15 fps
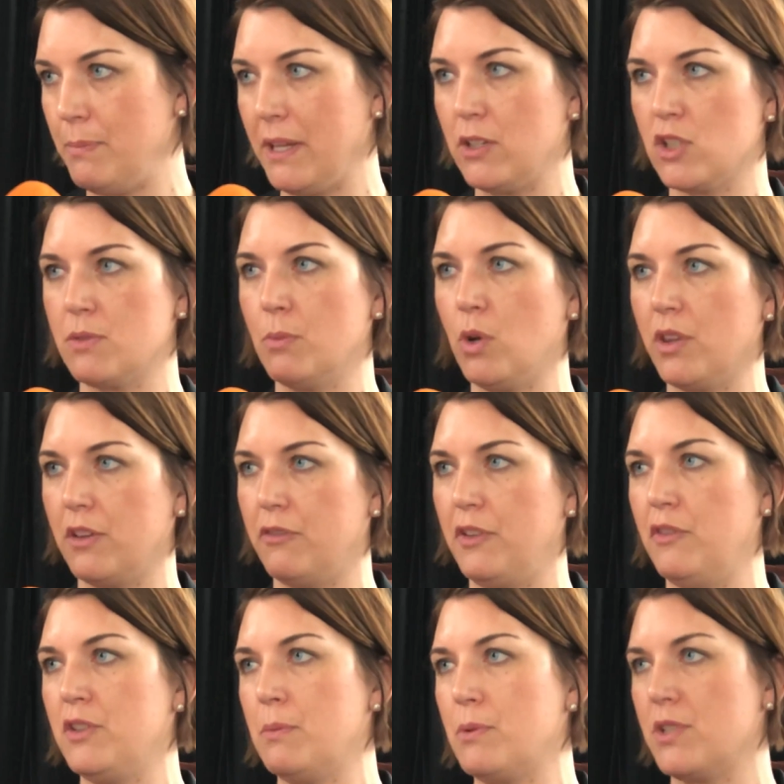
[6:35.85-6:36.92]
Because more than
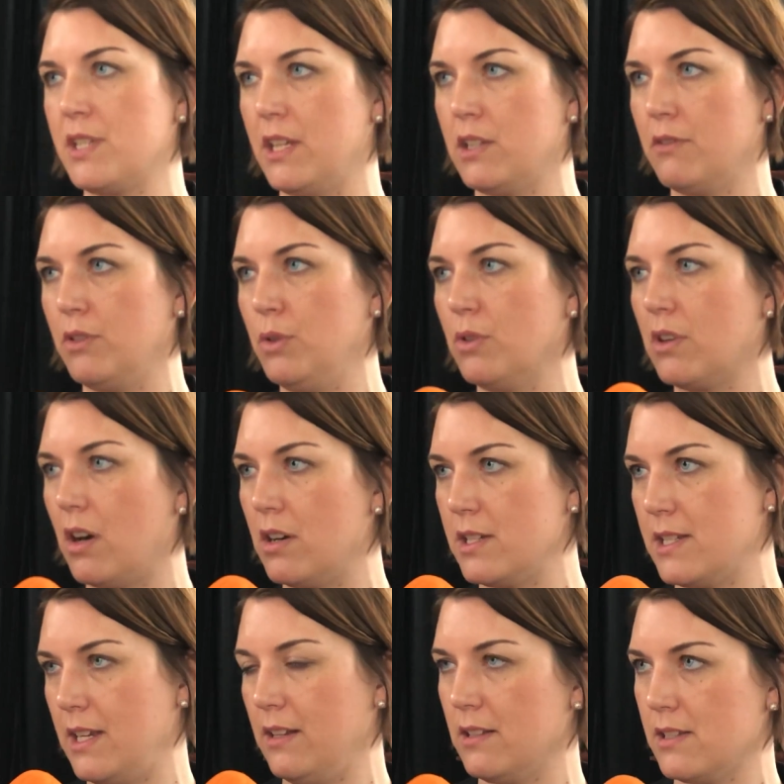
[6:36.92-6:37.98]
fifty percent of new car
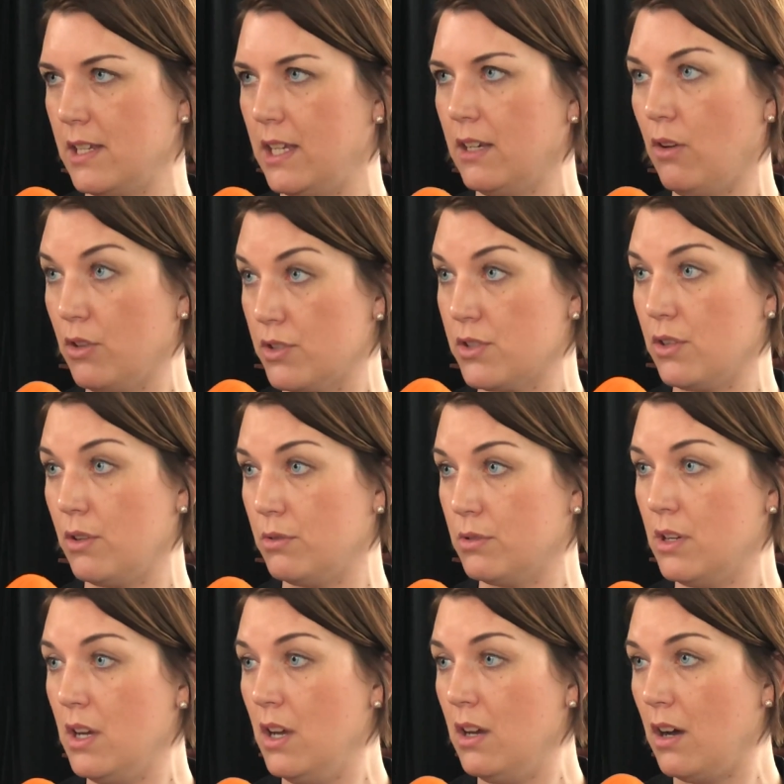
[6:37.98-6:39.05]
sales in Oslo
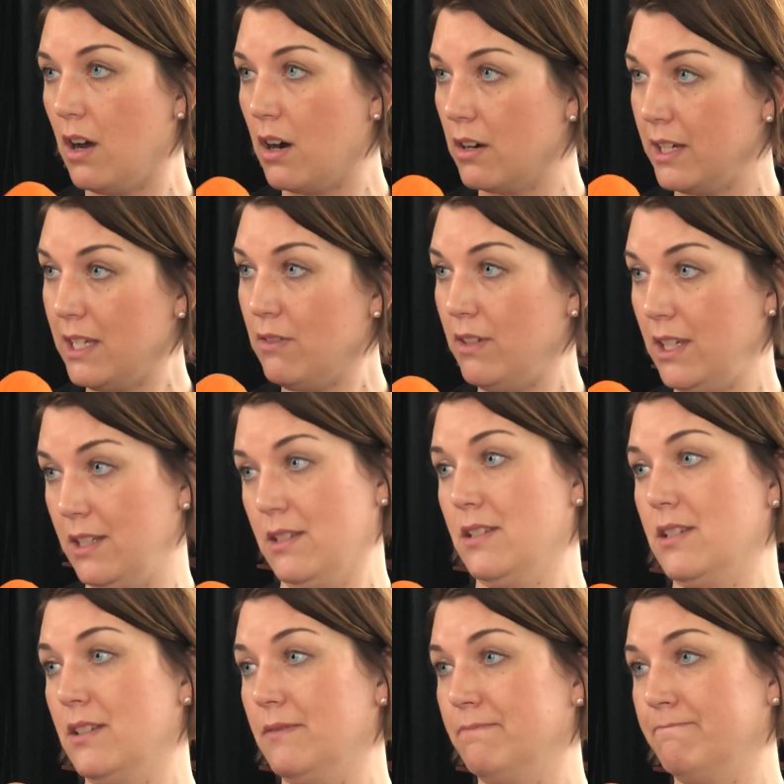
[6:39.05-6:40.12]
are E Vs.
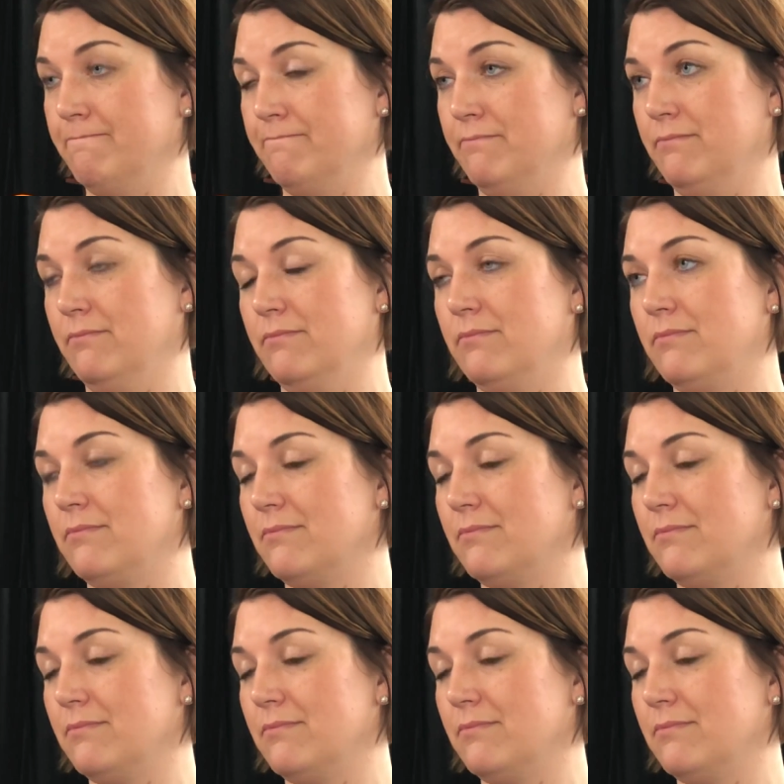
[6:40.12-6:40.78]
Yeah. Okay,